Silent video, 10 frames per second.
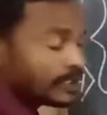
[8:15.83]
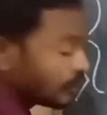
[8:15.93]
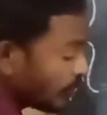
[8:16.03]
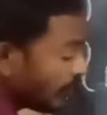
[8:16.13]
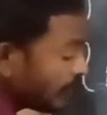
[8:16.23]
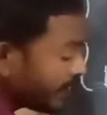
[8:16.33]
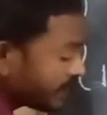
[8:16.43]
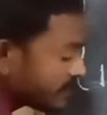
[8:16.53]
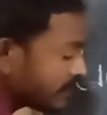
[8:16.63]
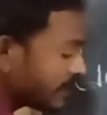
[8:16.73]
12 it
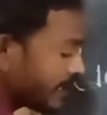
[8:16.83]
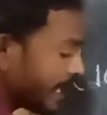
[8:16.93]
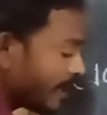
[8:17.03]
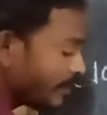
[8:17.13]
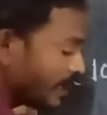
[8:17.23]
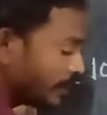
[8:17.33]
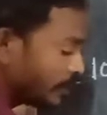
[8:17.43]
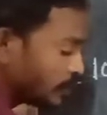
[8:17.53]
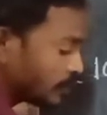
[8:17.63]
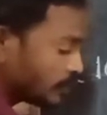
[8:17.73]
is in the table
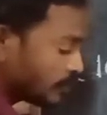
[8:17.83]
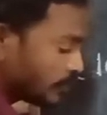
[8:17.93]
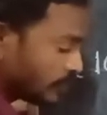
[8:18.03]
2.